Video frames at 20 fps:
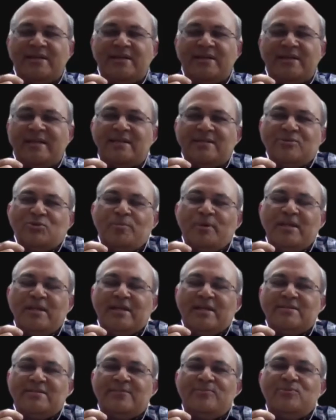that's, to me, that
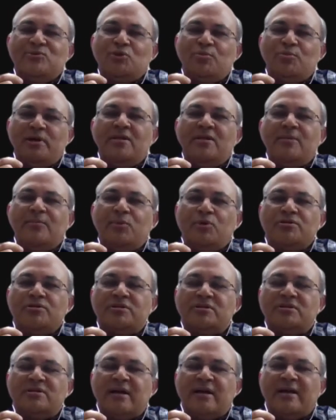seems to be the
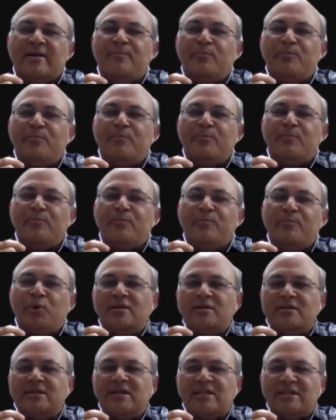most important
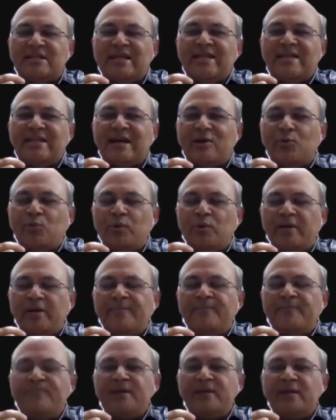thing that
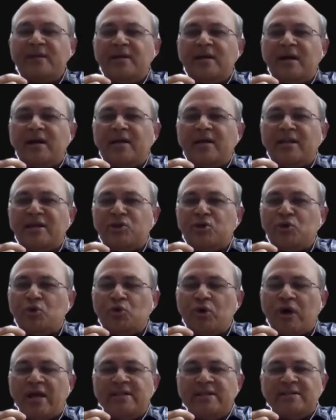we need to
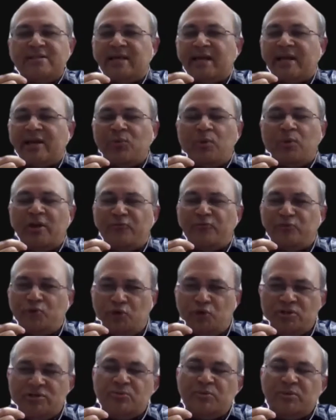do. And the second one, of
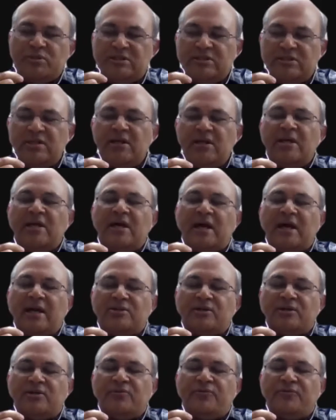course, which
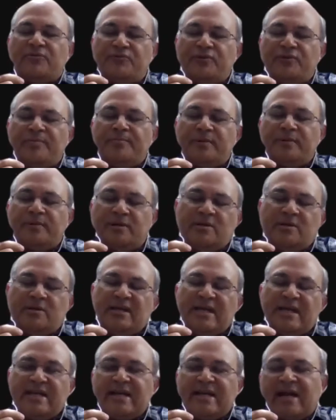I sort of
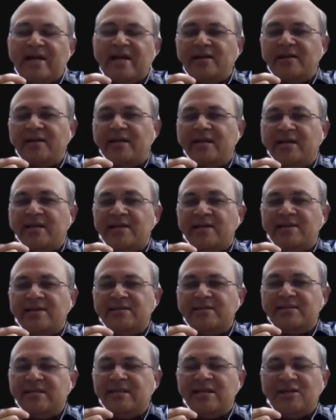hinted at earlier,
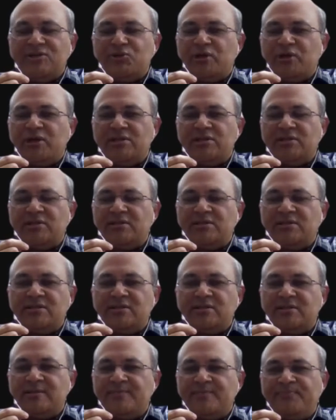is the education
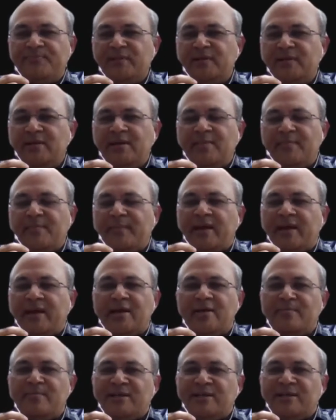system. Make
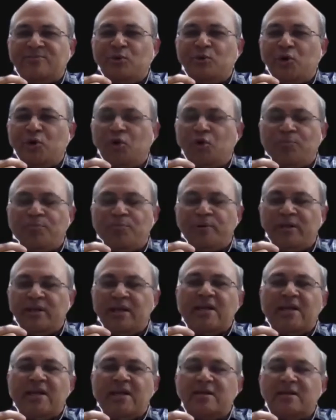it much more
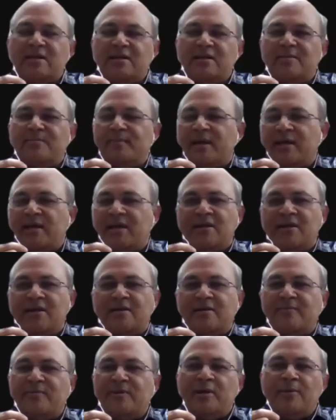open-ended, make it
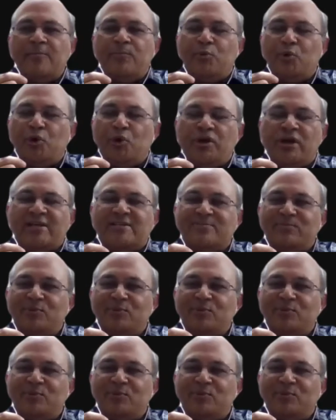more